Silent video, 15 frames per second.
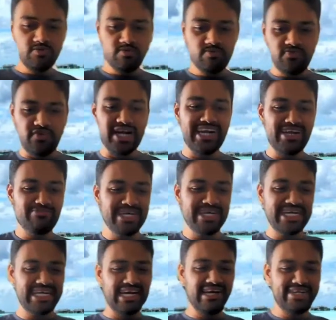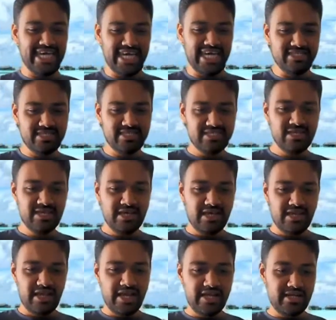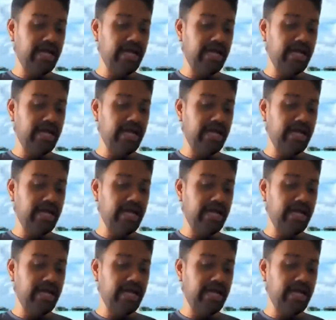fundamental tests, right?